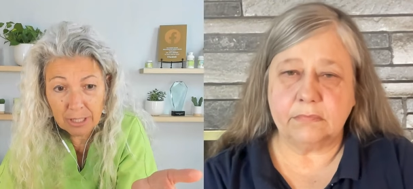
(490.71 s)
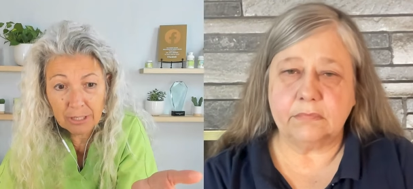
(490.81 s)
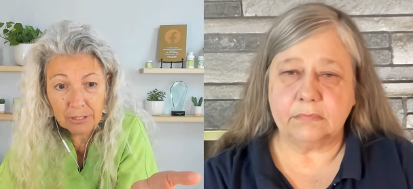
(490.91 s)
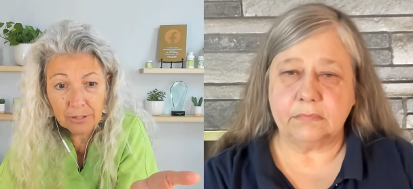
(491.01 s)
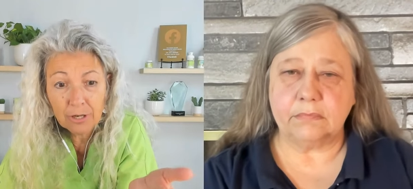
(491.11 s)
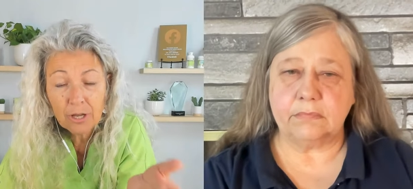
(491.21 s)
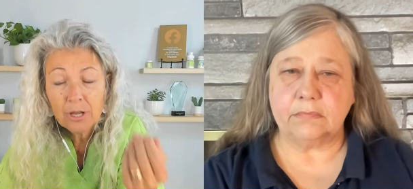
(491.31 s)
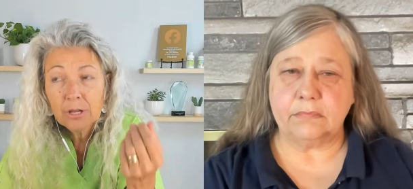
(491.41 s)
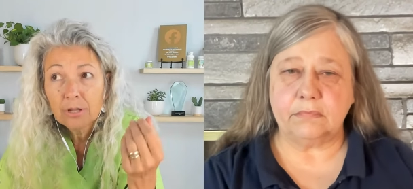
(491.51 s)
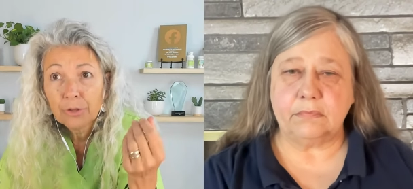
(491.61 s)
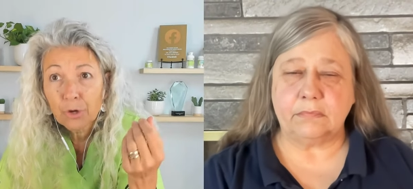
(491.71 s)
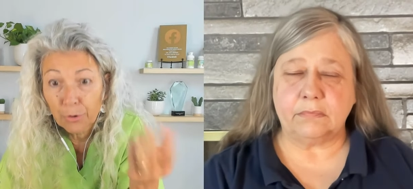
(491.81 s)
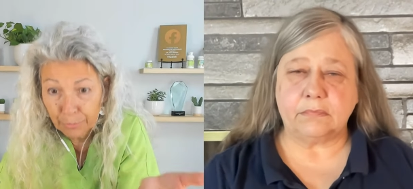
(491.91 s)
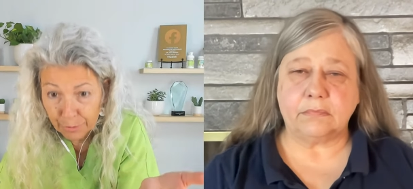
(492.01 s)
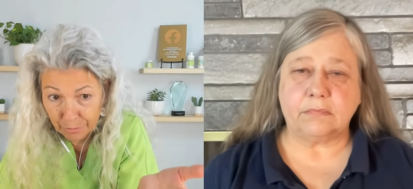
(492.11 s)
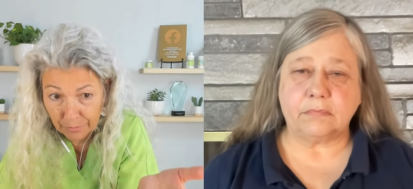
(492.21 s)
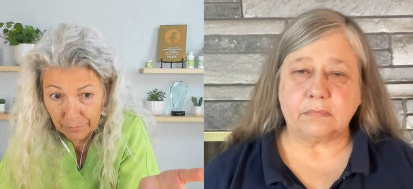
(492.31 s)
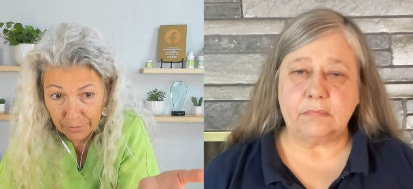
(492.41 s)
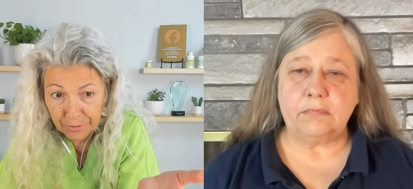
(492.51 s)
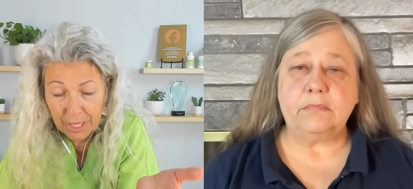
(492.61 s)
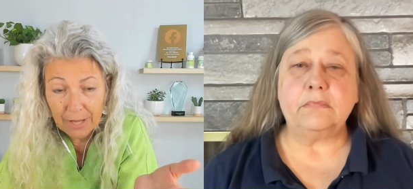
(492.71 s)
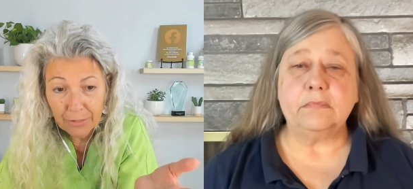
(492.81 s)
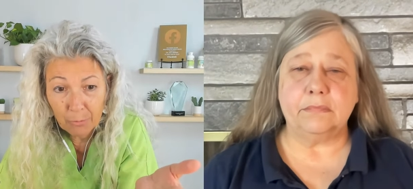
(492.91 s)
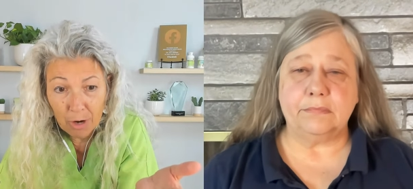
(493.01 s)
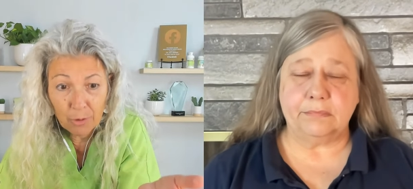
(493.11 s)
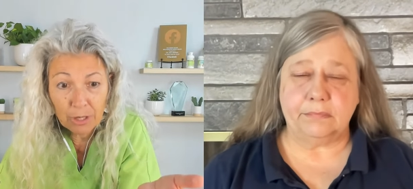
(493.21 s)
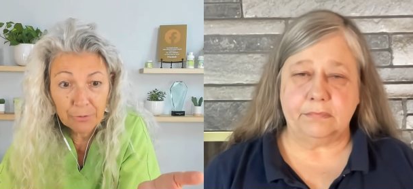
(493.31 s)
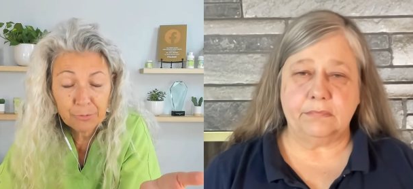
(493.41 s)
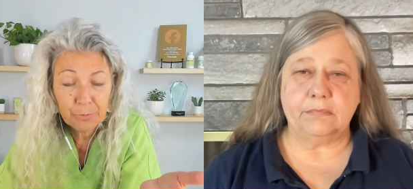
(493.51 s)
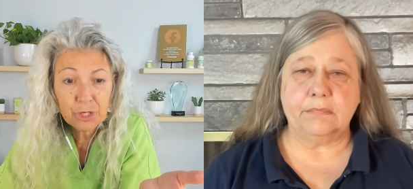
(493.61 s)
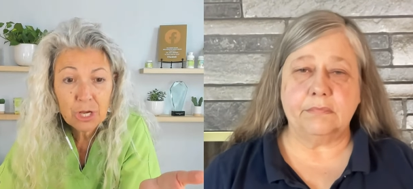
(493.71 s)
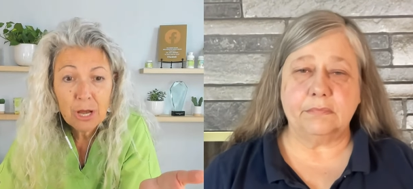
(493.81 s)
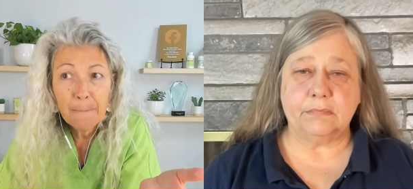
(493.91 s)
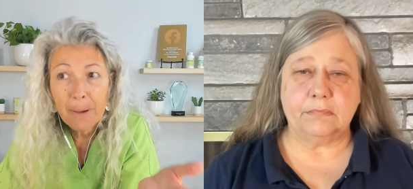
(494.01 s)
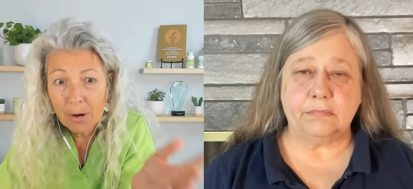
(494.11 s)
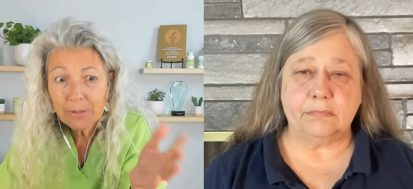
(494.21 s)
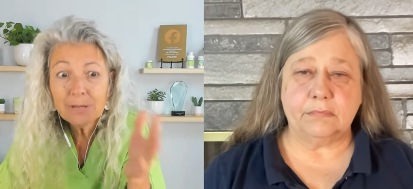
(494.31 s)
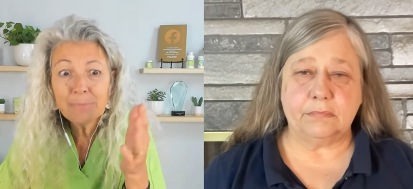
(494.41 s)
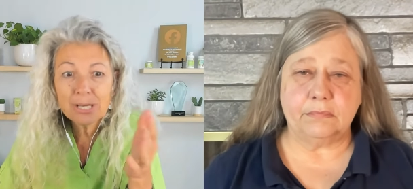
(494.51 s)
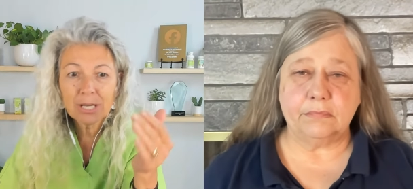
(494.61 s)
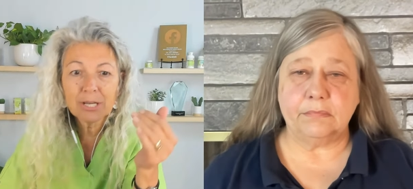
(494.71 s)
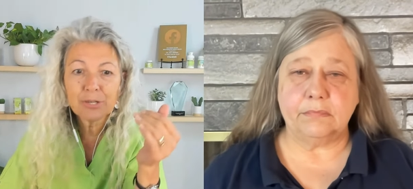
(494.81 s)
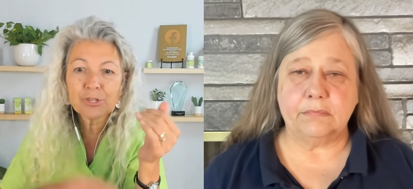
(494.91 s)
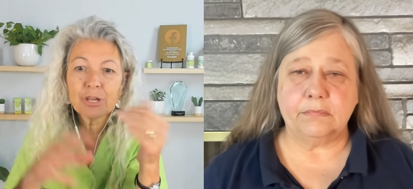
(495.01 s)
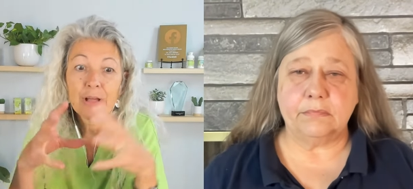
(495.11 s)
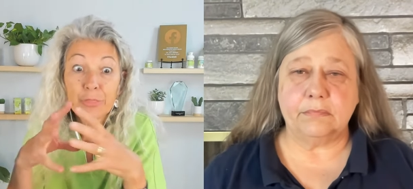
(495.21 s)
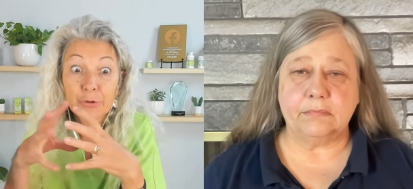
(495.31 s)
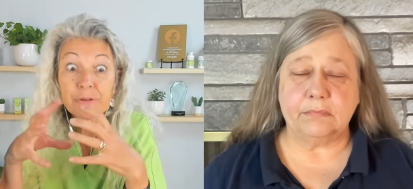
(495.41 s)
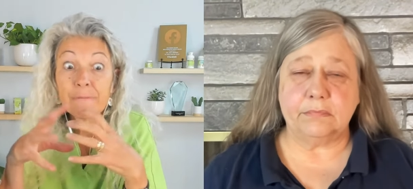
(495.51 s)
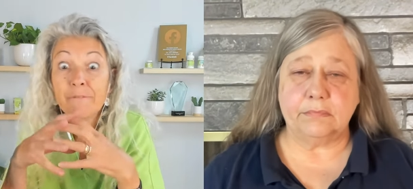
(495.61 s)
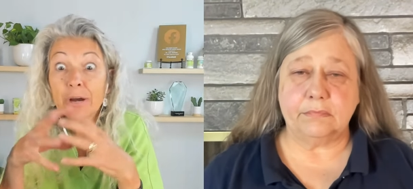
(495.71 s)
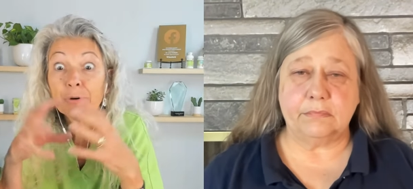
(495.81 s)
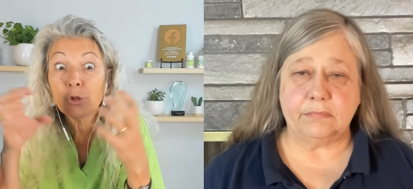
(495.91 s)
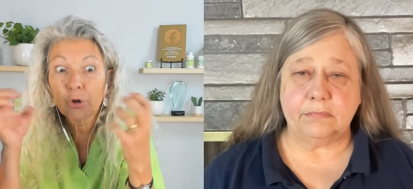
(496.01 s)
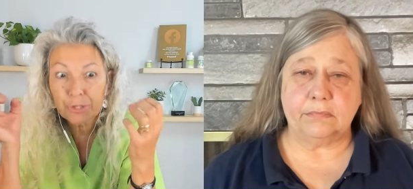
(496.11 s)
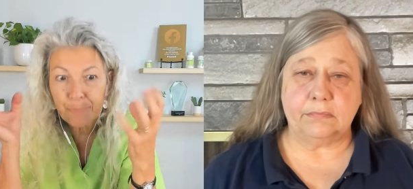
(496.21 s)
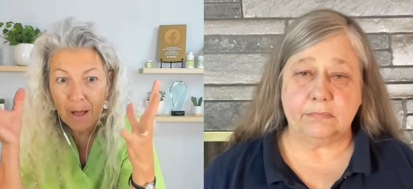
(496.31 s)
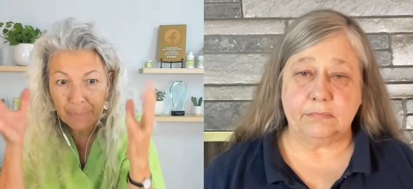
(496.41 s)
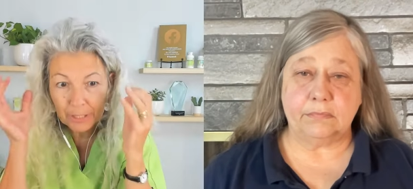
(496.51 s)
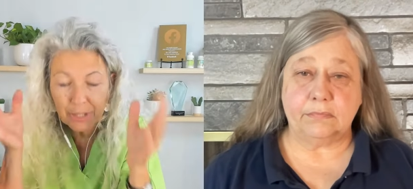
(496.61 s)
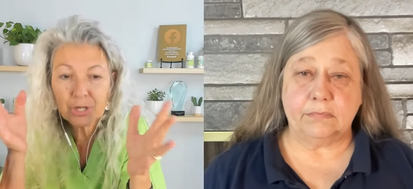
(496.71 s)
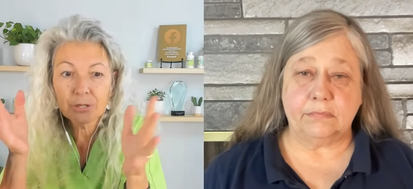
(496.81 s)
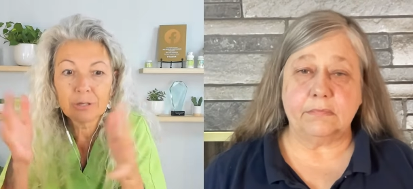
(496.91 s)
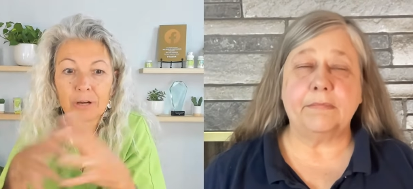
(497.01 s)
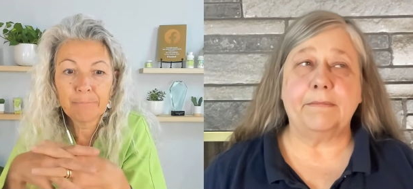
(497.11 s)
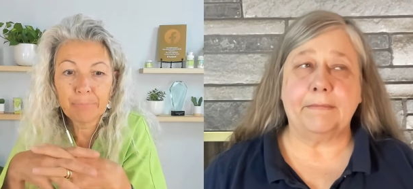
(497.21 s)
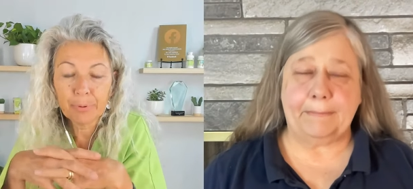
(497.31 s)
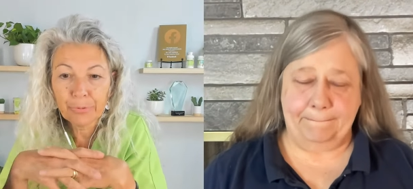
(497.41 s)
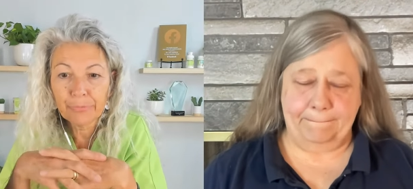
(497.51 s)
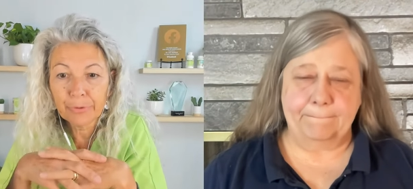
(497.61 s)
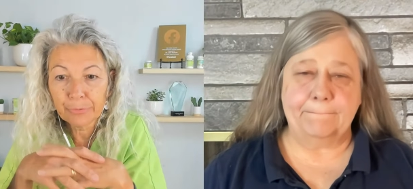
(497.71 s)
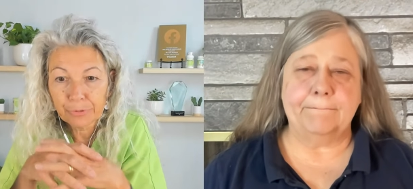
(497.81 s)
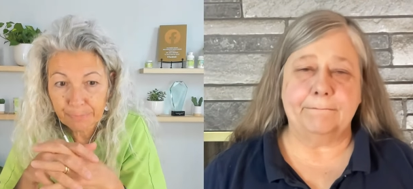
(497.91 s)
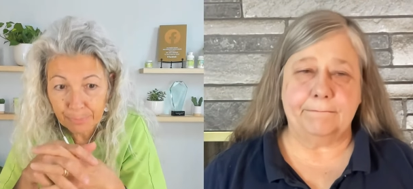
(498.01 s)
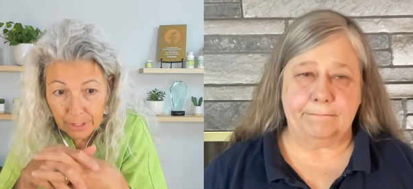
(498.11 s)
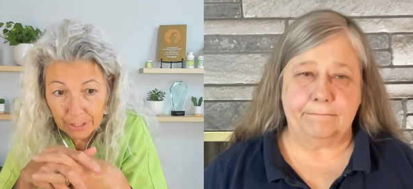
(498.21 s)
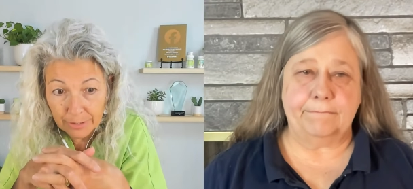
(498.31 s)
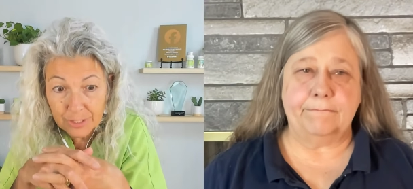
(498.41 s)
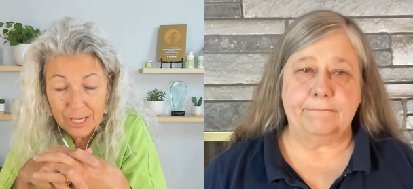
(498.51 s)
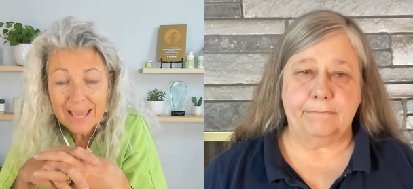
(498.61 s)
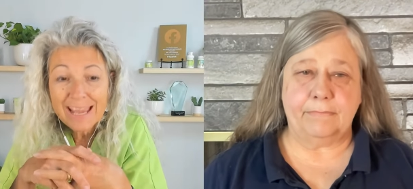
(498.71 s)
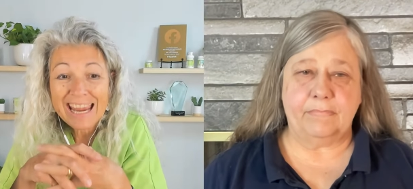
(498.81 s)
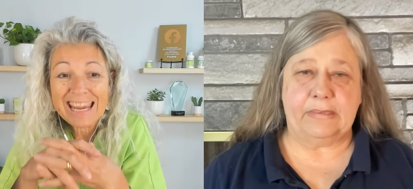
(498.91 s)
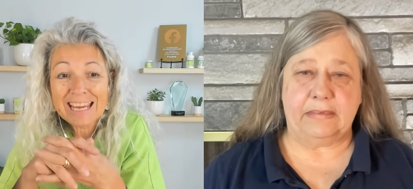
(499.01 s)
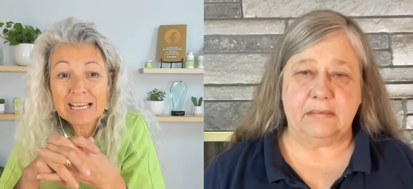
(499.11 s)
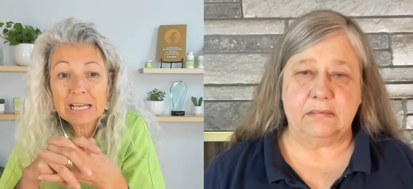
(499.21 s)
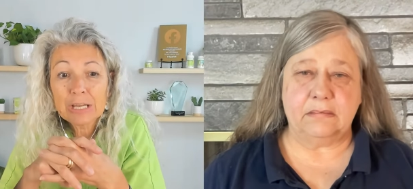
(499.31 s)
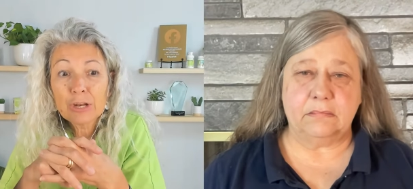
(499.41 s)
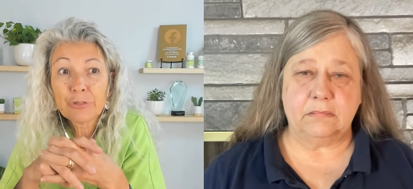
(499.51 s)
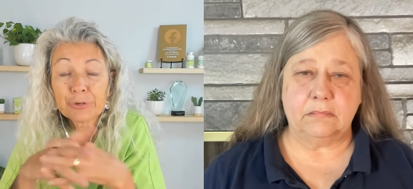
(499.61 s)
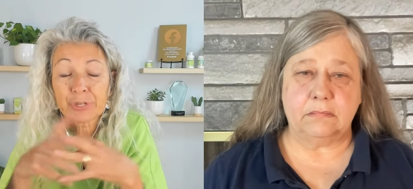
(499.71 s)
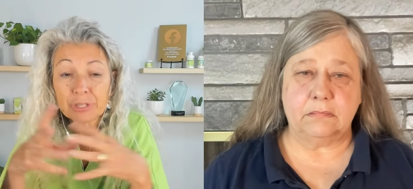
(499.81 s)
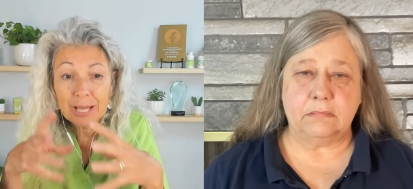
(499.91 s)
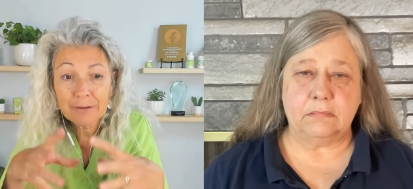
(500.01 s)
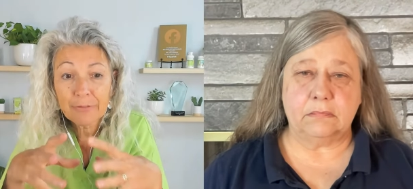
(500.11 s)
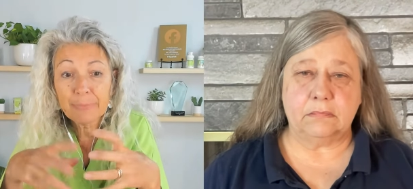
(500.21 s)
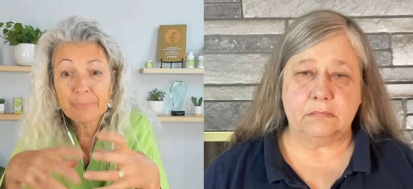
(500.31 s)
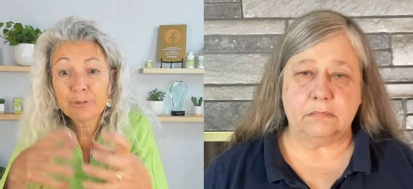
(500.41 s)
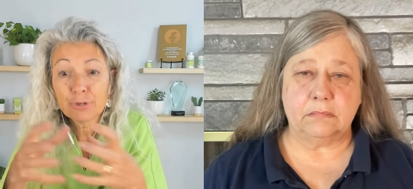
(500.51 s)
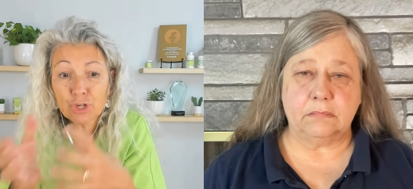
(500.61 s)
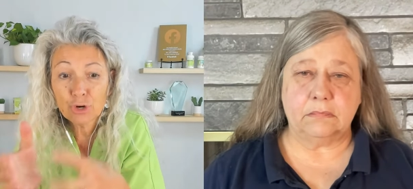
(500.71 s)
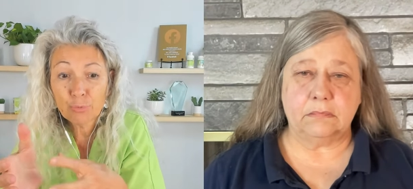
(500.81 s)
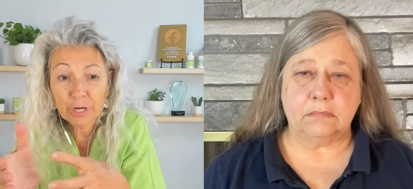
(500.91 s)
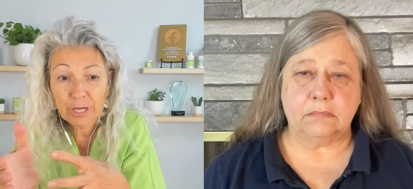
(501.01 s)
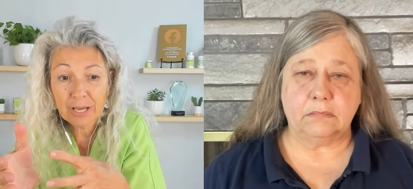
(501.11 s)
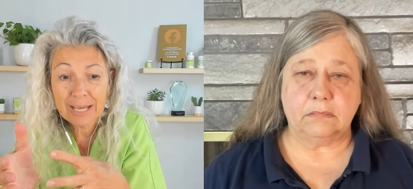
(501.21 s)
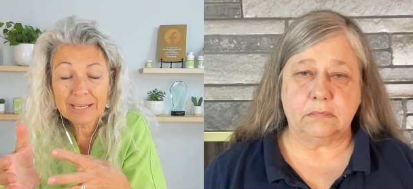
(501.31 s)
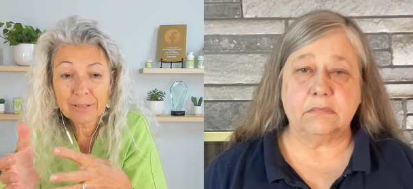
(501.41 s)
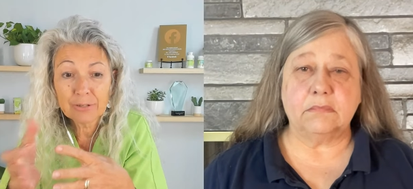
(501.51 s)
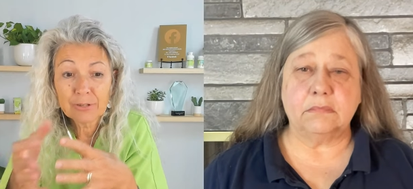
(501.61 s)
Speaker 1: in the golden retrievers and the Rottweilers, which partly because there's a very large population of both of those mm-hmm. breeds mm-hmm. and there's a lot of them in the show ring. And